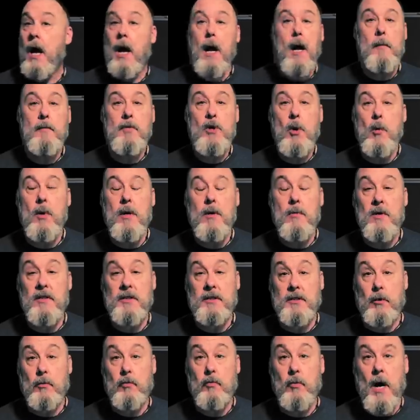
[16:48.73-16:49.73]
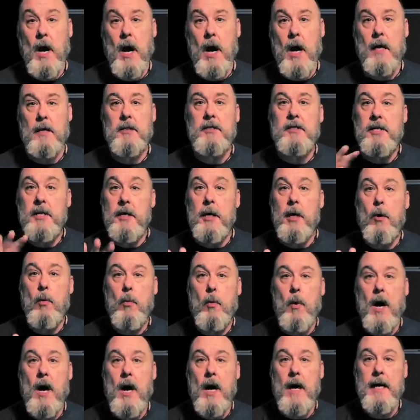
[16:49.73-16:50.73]
I'm going with the rocks. You know
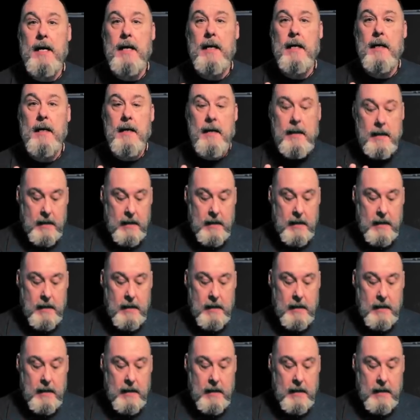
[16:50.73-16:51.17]
why?